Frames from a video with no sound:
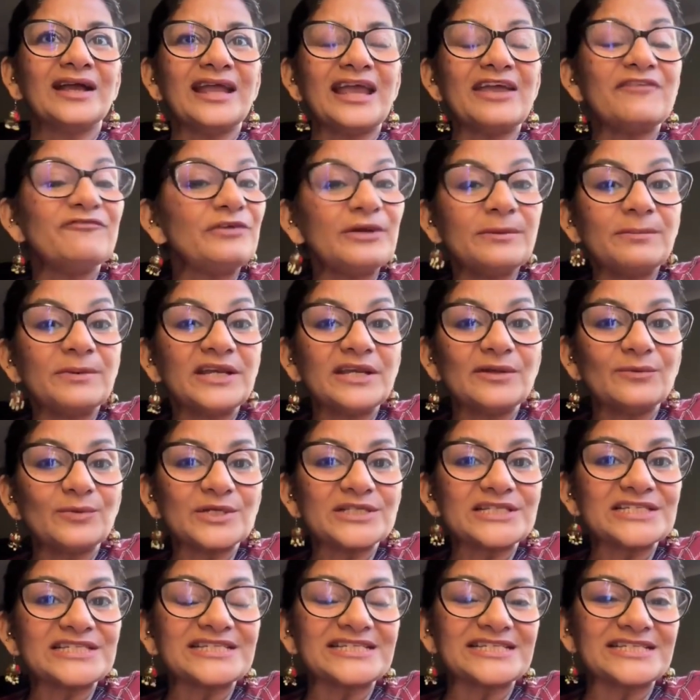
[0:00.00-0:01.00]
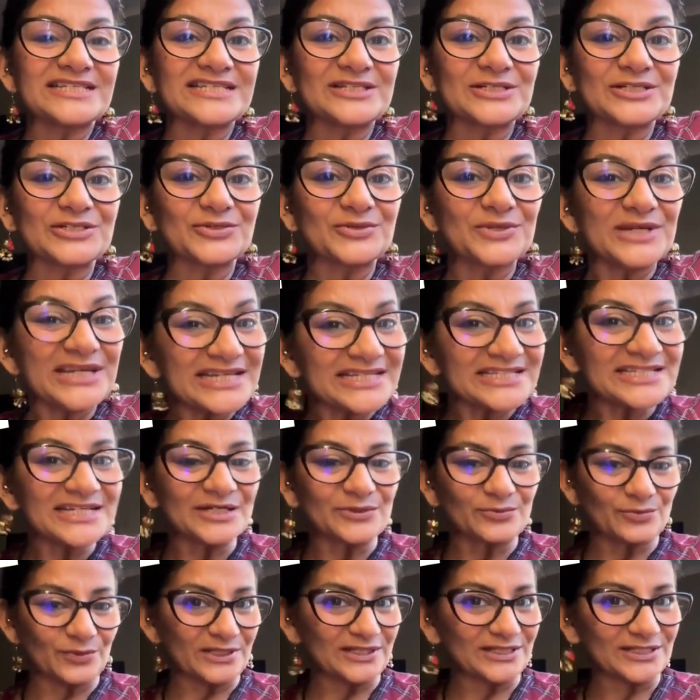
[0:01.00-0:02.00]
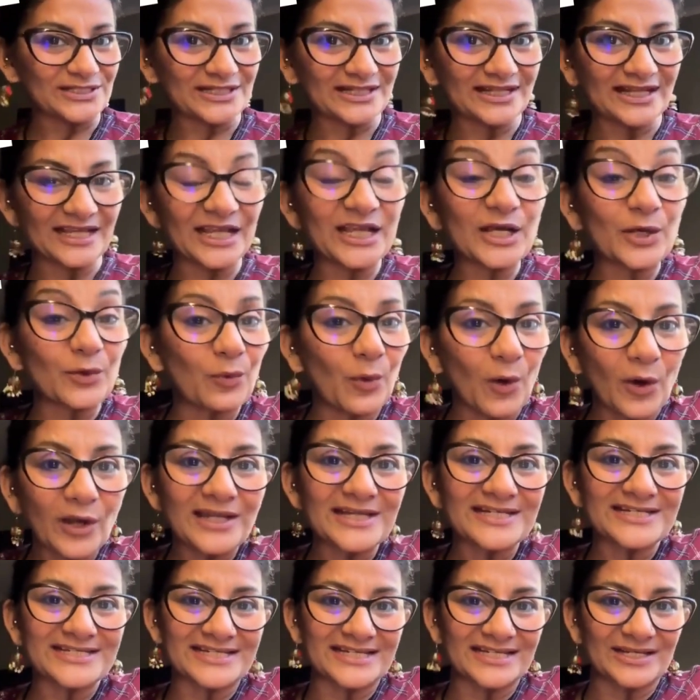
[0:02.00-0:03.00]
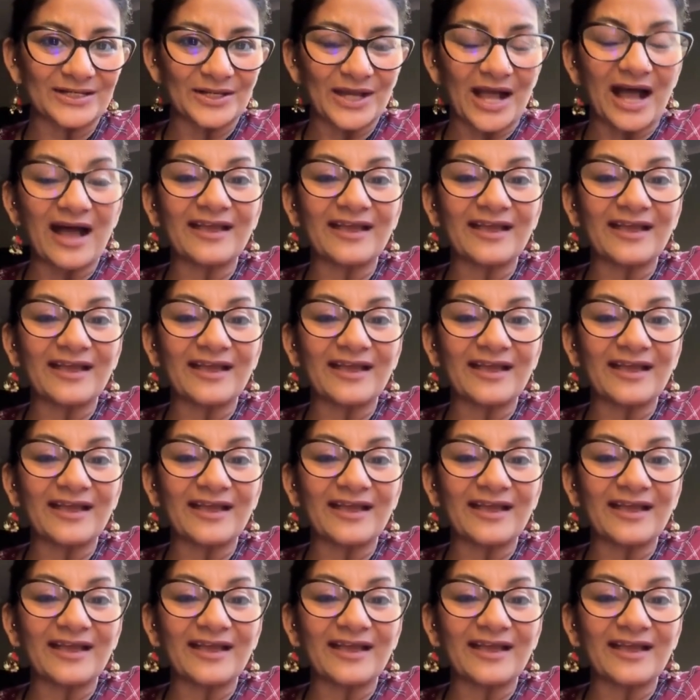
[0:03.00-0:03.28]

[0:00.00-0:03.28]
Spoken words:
everybody was treated with equality.